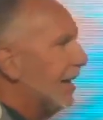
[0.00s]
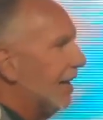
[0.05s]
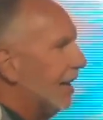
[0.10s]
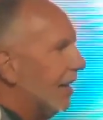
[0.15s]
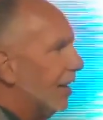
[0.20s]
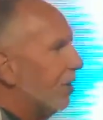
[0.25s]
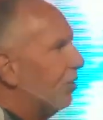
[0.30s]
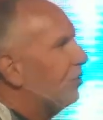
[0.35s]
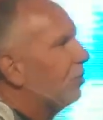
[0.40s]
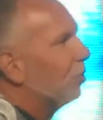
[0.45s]

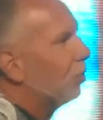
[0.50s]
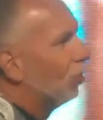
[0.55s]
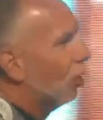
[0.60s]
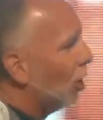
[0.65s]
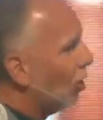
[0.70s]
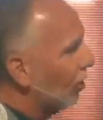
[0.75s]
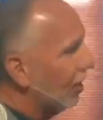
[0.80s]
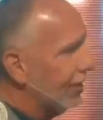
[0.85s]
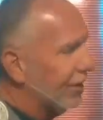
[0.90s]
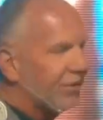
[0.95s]
is
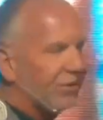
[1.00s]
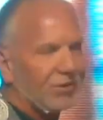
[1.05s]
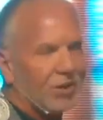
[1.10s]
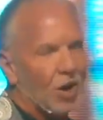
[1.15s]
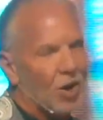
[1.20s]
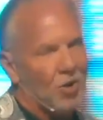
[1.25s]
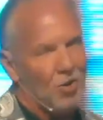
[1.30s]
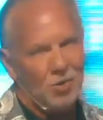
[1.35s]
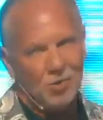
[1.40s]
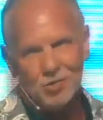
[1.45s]
Rolling
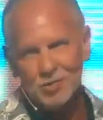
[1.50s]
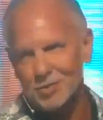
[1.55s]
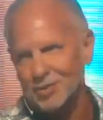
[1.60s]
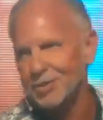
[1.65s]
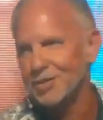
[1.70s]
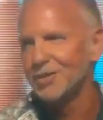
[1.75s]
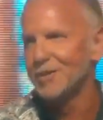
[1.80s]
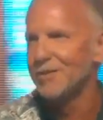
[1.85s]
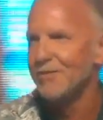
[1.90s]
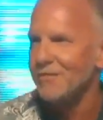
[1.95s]

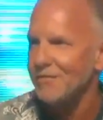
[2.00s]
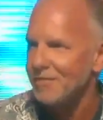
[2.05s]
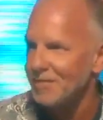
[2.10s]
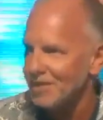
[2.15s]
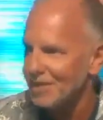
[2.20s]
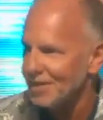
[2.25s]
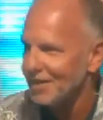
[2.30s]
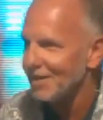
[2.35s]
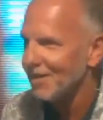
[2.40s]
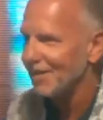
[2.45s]
Stones.
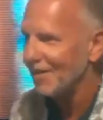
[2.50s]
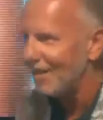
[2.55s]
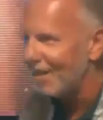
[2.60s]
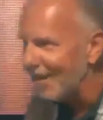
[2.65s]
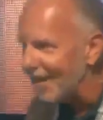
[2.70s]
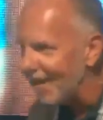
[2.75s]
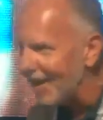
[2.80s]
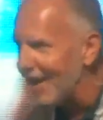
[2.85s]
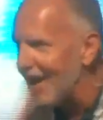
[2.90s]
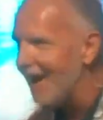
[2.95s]
All
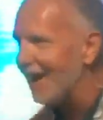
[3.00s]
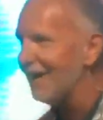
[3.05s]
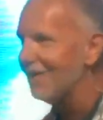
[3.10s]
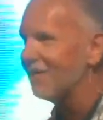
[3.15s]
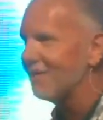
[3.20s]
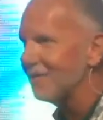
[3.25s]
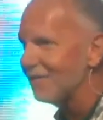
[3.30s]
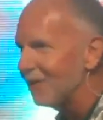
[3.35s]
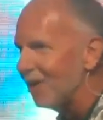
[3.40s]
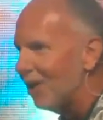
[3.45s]
right?
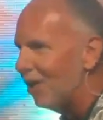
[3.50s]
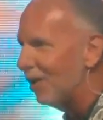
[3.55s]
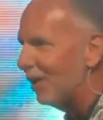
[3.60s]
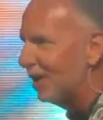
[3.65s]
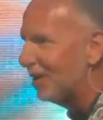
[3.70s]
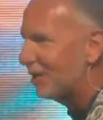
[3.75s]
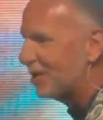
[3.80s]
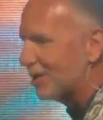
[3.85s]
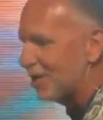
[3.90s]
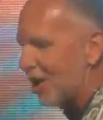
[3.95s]
Rolling
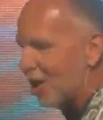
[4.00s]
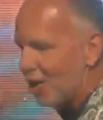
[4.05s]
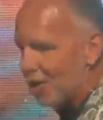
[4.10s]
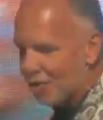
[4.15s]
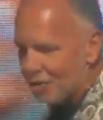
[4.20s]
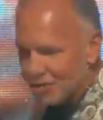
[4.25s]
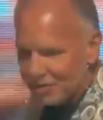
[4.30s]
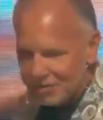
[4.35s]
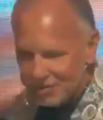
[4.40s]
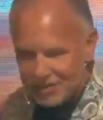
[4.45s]

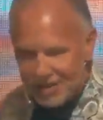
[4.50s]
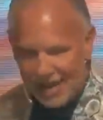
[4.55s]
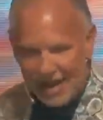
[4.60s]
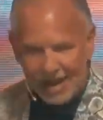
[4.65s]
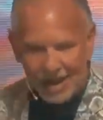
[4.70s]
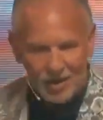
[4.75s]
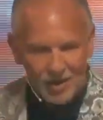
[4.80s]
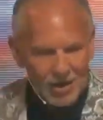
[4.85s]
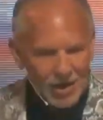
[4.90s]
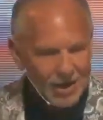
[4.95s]
Stones.
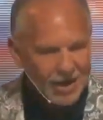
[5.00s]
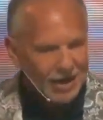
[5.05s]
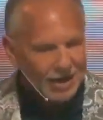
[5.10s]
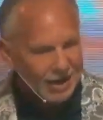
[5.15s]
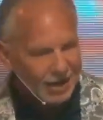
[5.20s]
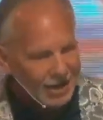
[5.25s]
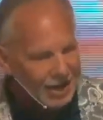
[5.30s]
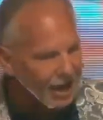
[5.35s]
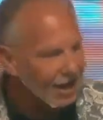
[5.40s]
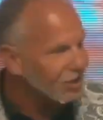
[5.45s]
Now, in
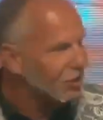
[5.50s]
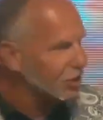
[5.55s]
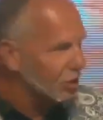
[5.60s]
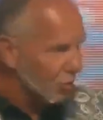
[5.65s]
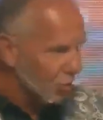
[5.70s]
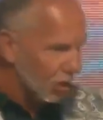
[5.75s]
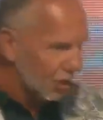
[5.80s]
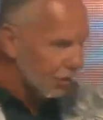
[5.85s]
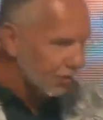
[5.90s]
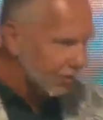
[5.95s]
case you're
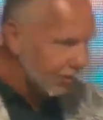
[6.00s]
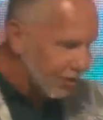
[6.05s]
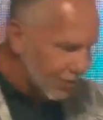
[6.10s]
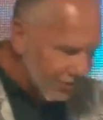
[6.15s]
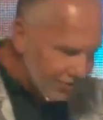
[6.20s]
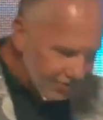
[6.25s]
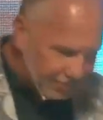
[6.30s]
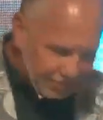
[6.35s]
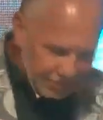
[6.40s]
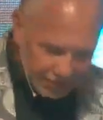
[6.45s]

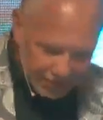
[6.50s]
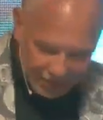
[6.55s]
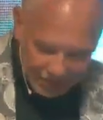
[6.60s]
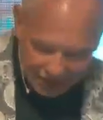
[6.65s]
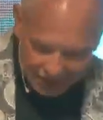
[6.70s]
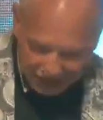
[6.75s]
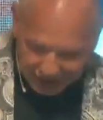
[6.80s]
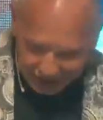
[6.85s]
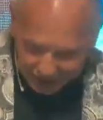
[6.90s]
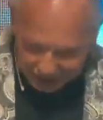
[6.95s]
wondering,
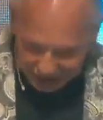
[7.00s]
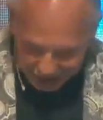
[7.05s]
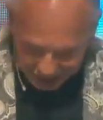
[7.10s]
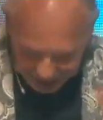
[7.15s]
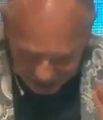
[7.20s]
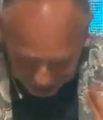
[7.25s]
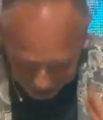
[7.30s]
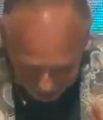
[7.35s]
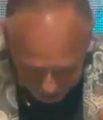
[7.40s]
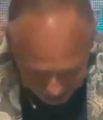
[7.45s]

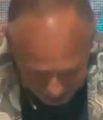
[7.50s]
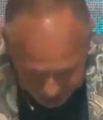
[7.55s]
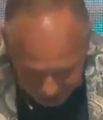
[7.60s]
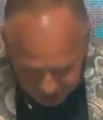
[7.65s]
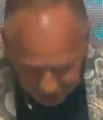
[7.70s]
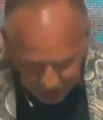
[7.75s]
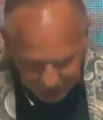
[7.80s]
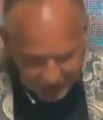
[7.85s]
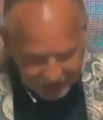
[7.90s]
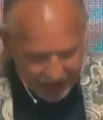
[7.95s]
based on
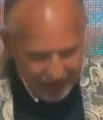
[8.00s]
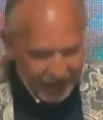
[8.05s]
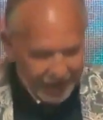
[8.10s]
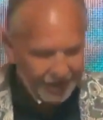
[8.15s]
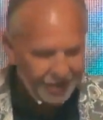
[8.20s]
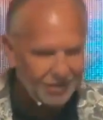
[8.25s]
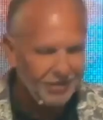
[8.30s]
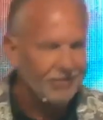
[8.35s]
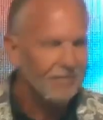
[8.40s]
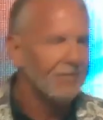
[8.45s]
the
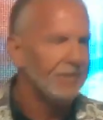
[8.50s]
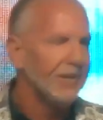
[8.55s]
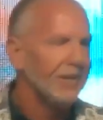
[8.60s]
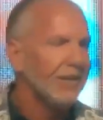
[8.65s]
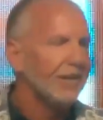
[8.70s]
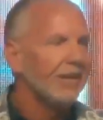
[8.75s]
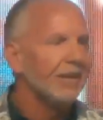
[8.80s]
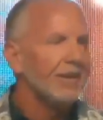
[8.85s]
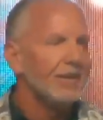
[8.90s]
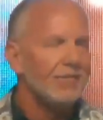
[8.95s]
title,
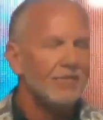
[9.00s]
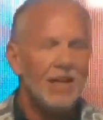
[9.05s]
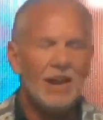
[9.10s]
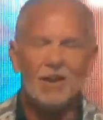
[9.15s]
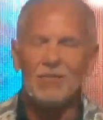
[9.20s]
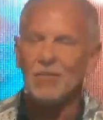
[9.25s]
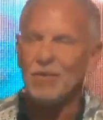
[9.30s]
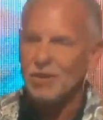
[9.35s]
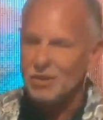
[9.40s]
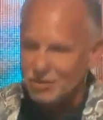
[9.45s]
that if
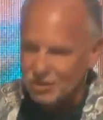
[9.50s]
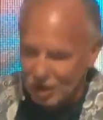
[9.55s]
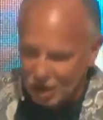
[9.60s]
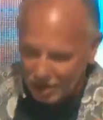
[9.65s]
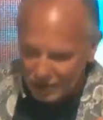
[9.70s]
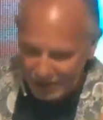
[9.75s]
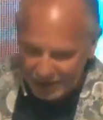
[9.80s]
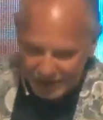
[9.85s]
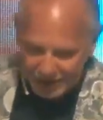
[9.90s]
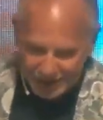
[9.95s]
this
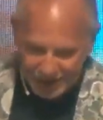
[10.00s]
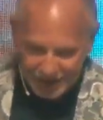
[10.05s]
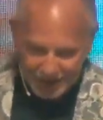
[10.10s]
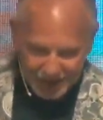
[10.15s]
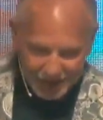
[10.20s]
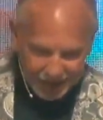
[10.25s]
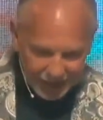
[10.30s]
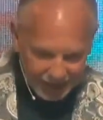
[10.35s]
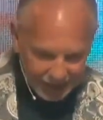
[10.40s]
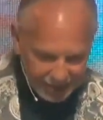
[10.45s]
sermon
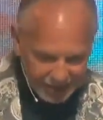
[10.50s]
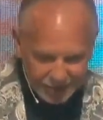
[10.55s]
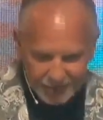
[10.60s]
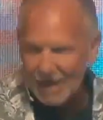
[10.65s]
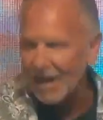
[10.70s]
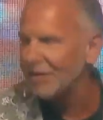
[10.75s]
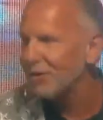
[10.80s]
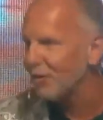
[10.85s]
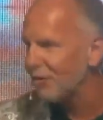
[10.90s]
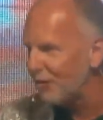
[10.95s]
is
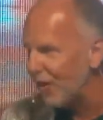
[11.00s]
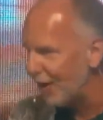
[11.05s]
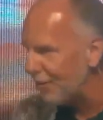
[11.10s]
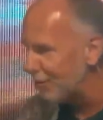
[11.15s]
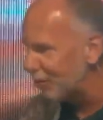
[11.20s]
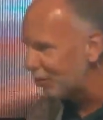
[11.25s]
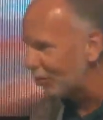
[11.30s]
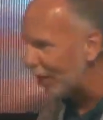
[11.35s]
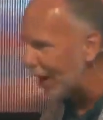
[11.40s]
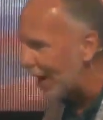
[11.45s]
about the
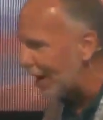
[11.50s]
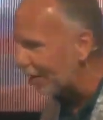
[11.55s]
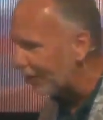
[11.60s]
famous rock